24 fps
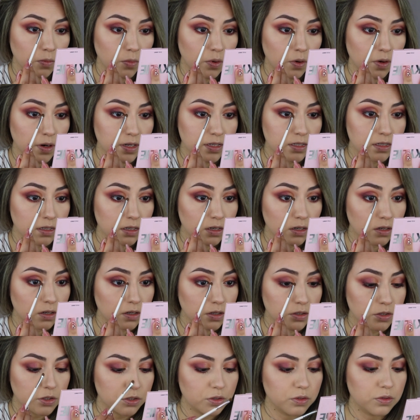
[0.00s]
press it
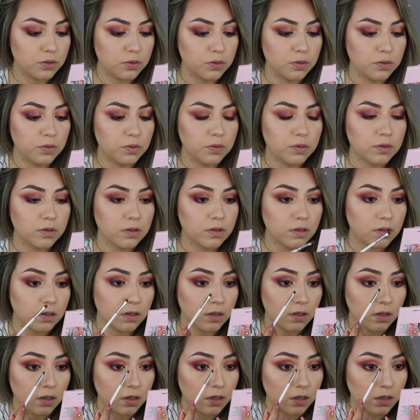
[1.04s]
onto
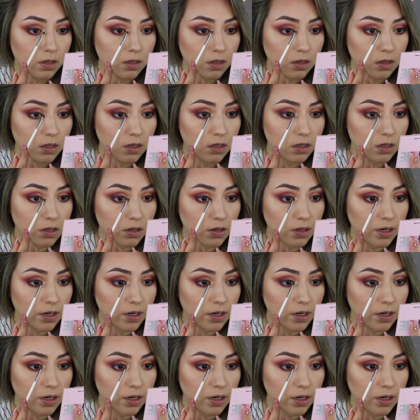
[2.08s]
the inner